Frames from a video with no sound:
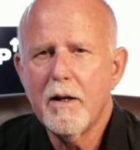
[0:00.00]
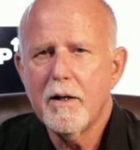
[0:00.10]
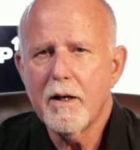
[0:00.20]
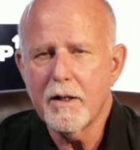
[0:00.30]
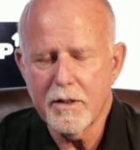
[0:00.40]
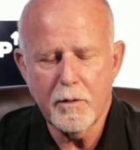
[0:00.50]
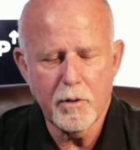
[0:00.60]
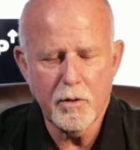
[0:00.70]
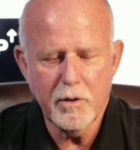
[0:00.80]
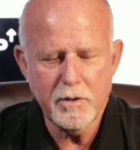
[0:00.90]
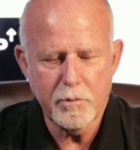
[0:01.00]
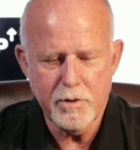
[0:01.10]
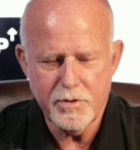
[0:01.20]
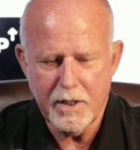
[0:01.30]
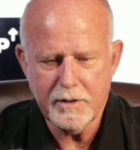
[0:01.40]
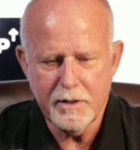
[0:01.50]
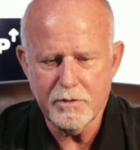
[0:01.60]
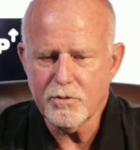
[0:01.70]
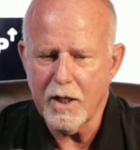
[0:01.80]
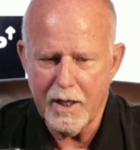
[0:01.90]
that they were going to reject
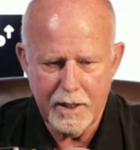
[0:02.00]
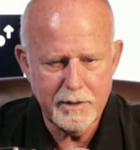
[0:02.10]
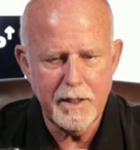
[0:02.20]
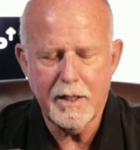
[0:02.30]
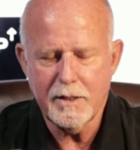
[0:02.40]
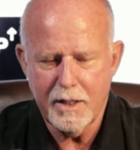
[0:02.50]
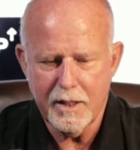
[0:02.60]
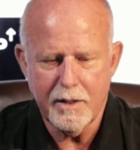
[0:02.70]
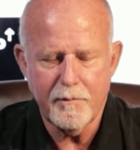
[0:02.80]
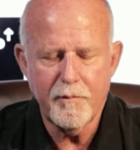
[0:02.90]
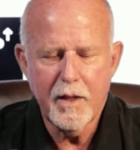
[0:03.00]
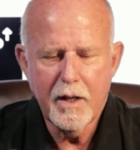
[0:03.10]
this, and they did,